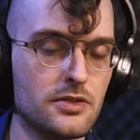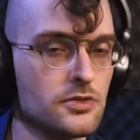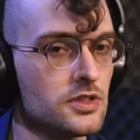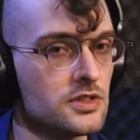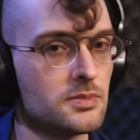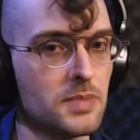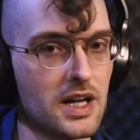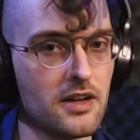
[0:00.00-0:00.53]
You
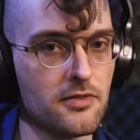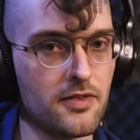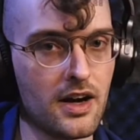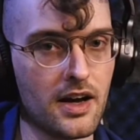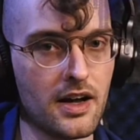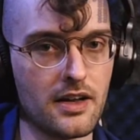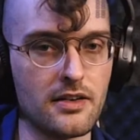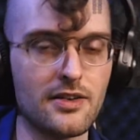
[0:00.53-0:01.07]
just pay a
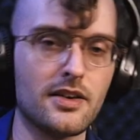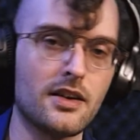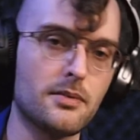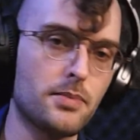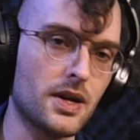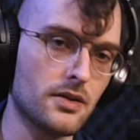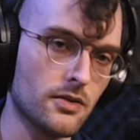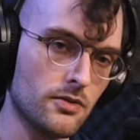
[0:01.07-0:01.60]
fine, you get a
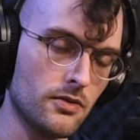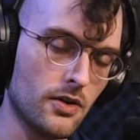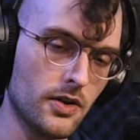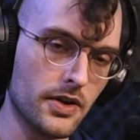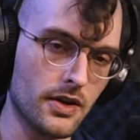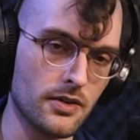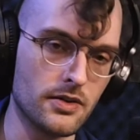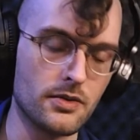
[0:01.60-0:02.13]
better
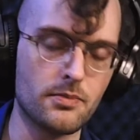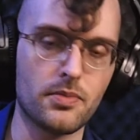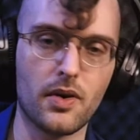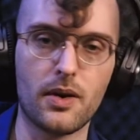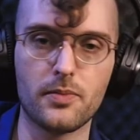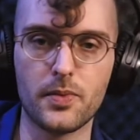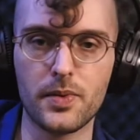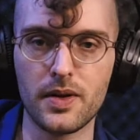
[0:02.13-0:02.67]
lawyer, you
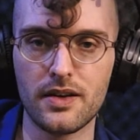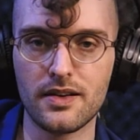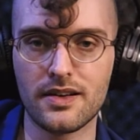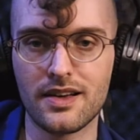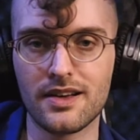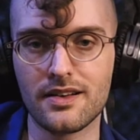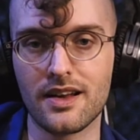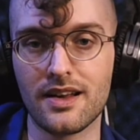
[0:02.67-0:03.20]
probably
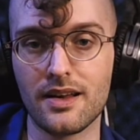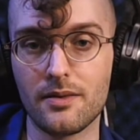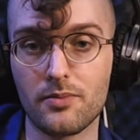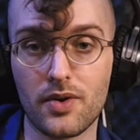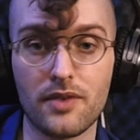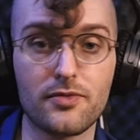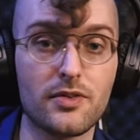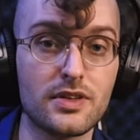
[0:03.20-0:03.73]
get a
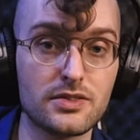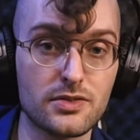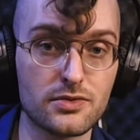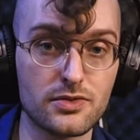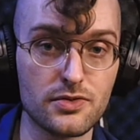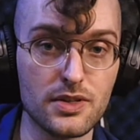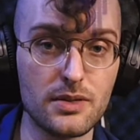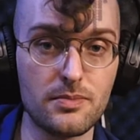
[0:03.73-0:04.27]
preferential
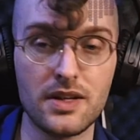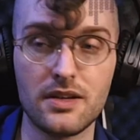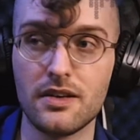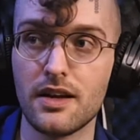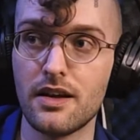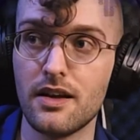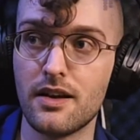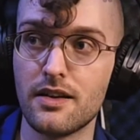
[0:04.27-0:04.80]

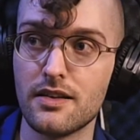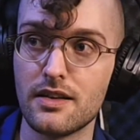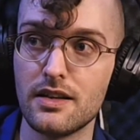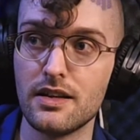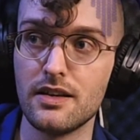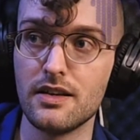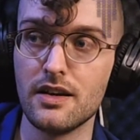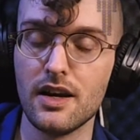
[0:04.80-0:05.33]
treatment in
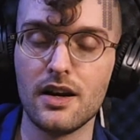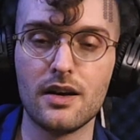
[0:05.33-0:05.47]
the